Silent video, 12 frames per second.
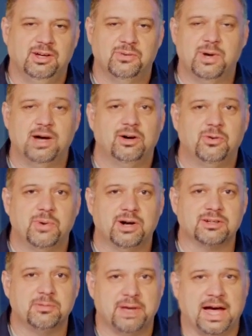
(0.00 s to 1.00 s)
Well,
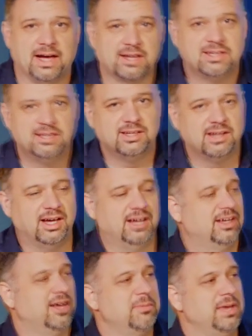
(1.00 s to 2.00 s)
welcome back.
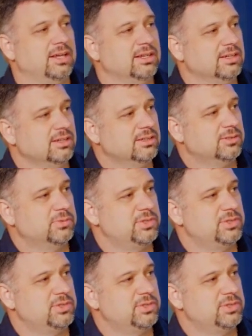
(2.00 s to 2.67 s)
Uh, Amanda, mm -hmm.